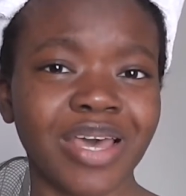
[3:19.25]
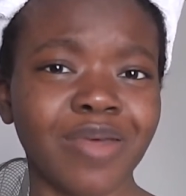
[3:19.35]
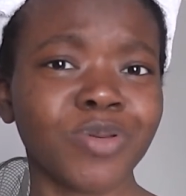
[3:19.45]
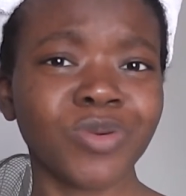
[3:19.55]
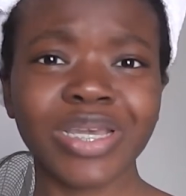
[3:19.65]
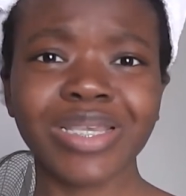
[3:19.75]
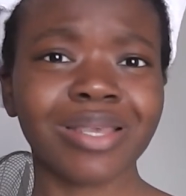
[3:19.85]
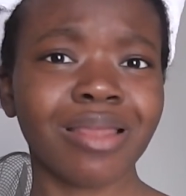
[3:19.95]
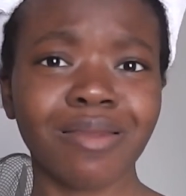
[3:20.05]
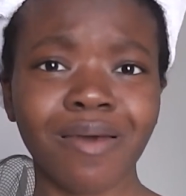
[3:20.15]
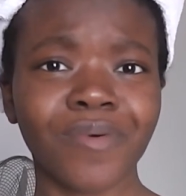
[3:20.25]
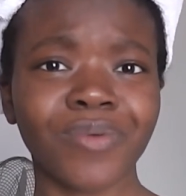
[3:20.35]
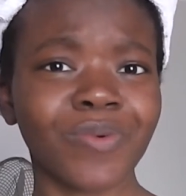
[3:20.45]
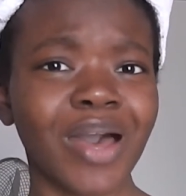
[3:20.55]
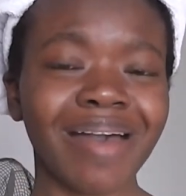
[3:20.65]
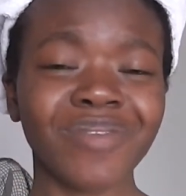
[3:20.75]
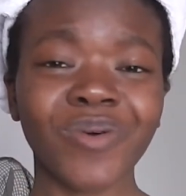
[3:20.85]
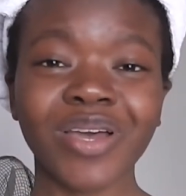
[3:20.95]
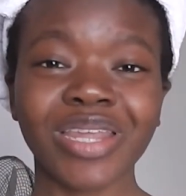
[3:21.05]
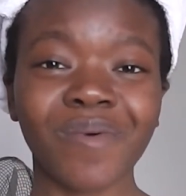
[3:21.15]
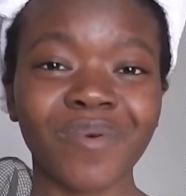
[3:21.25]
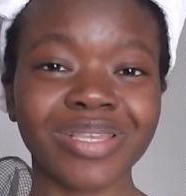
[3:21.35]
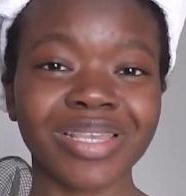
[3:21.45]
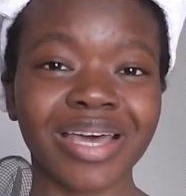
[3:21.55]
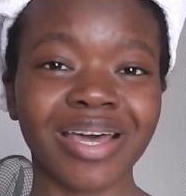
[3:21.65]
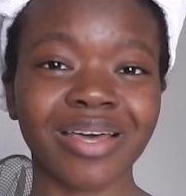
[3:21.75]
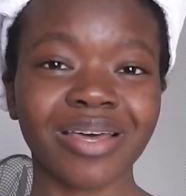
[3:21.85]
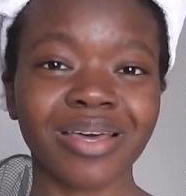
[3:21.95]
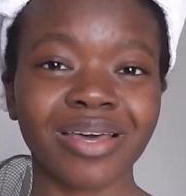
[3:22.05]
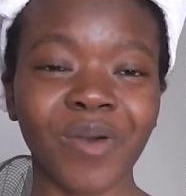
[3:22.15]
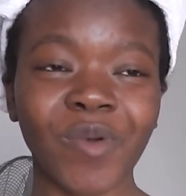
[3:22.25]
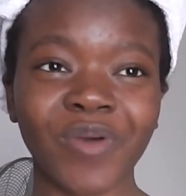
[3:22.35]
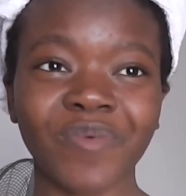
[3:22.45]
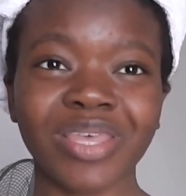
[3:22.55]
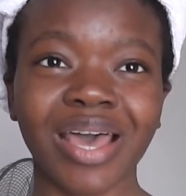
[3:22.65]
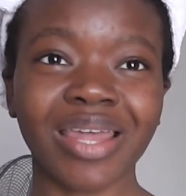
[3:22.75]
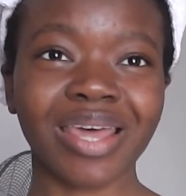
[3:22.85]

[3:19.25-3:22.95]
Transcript: And I'm sure he said no, so I have no idea what's uh, going on with that.